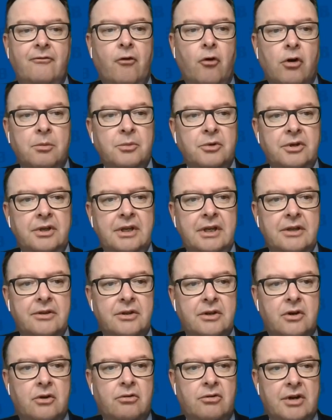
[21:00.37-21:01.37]
formally
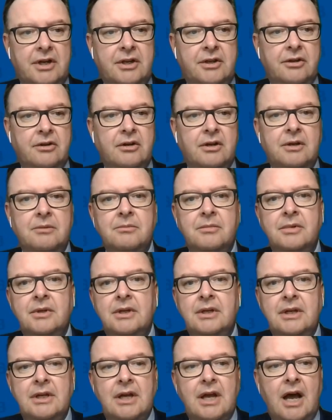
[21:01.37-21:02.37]
in the curriculum,
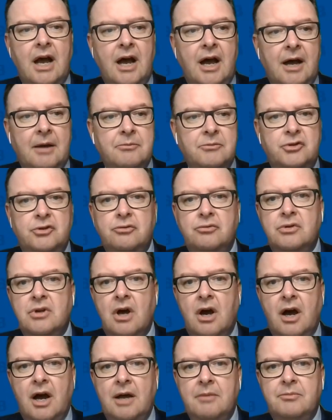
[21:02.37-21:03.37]
um, do
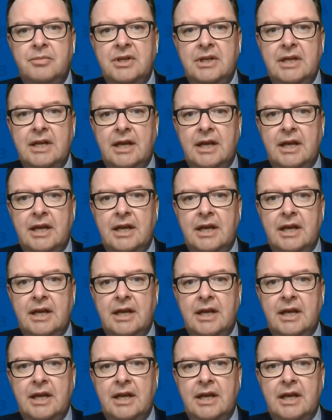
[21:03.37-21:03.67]
not